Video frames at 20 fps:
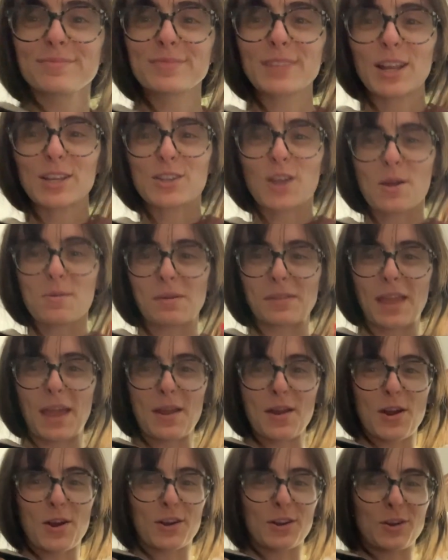Sorry about that. I
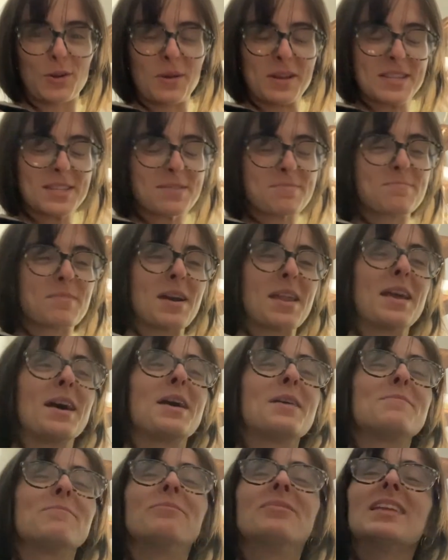heard a noise. But
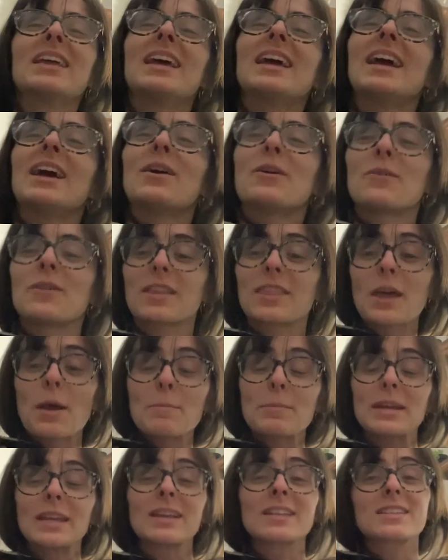um, with that
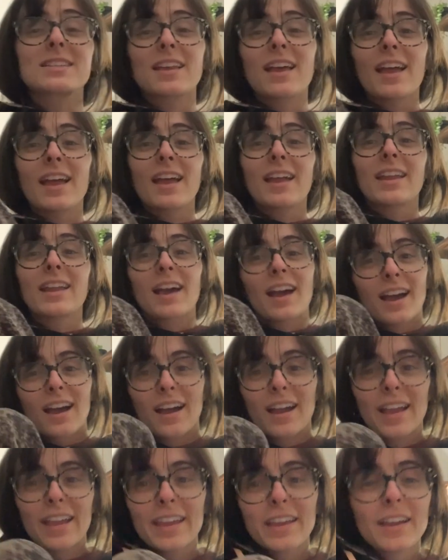being said,
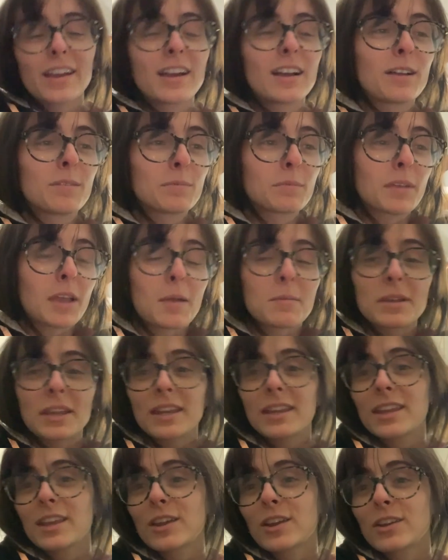I am um, coming in
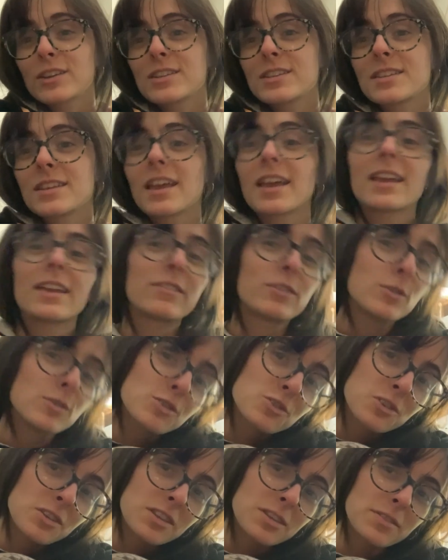here to say if you
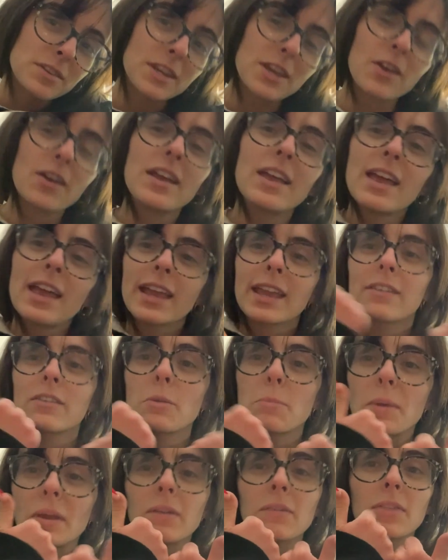enjoyed this video, give it a
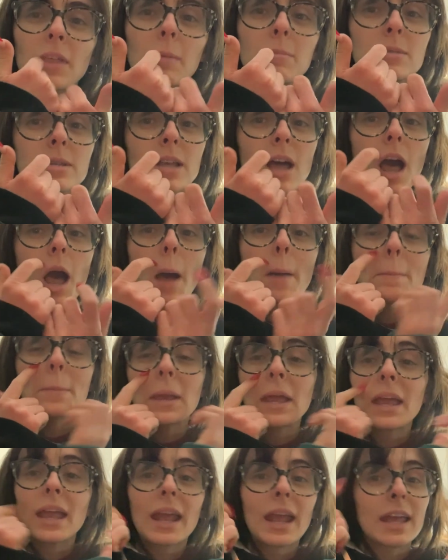big thumbs up
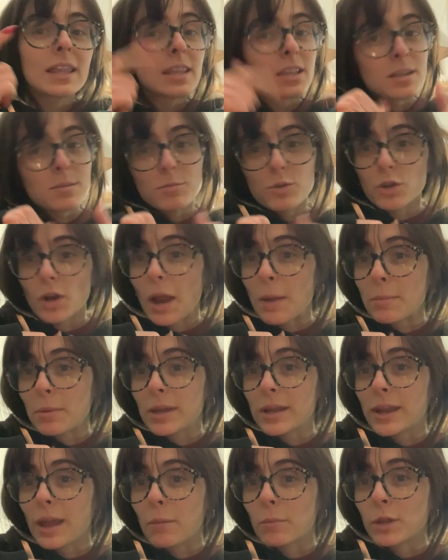hit that subscribe button
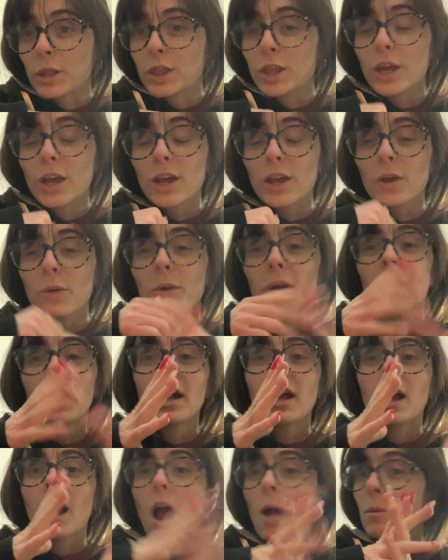down below,
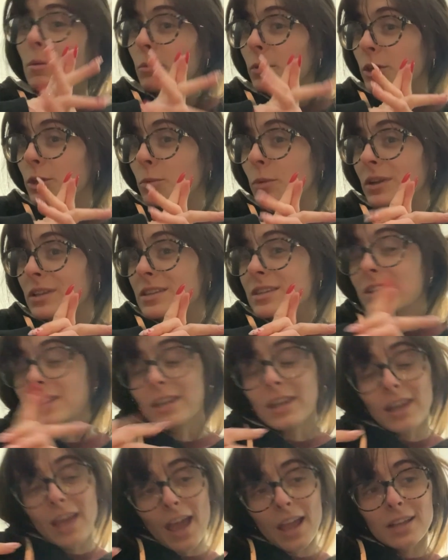comment what you want to see
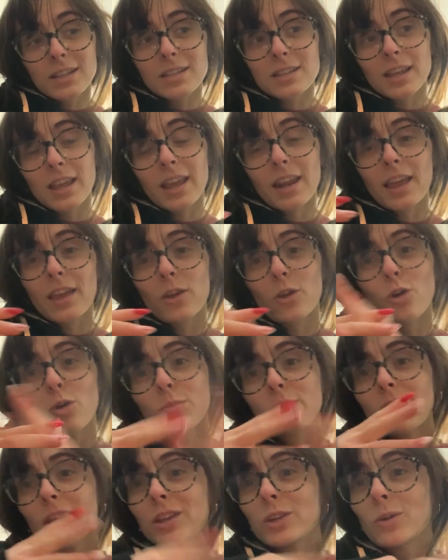next, and I hope
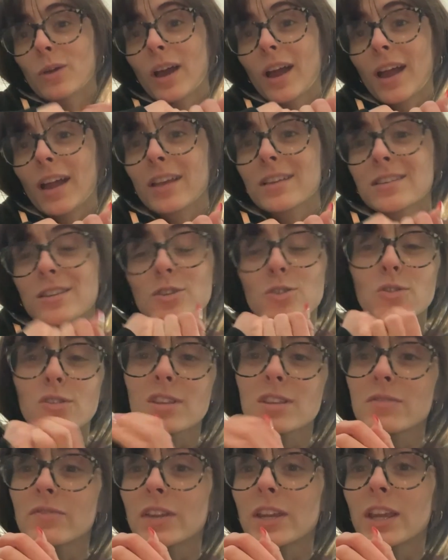that you guys enjoyed
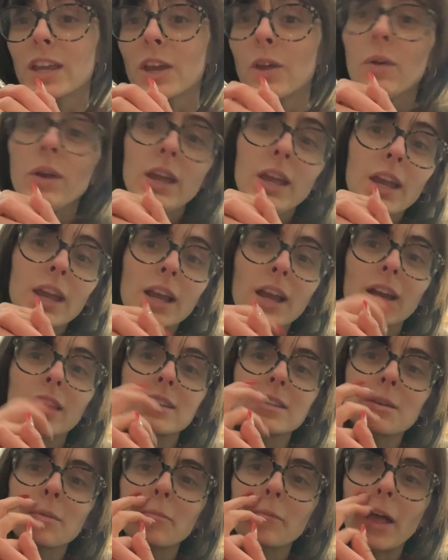this video, got
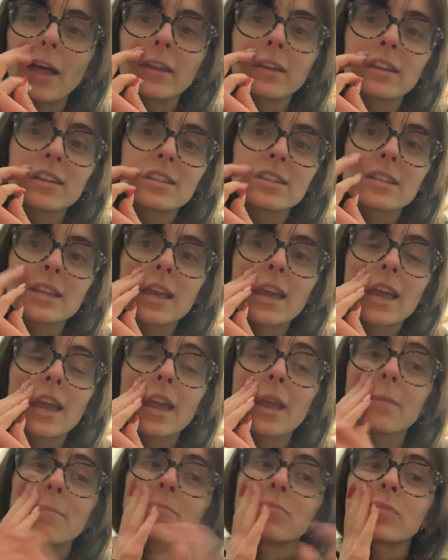some Valentine's Day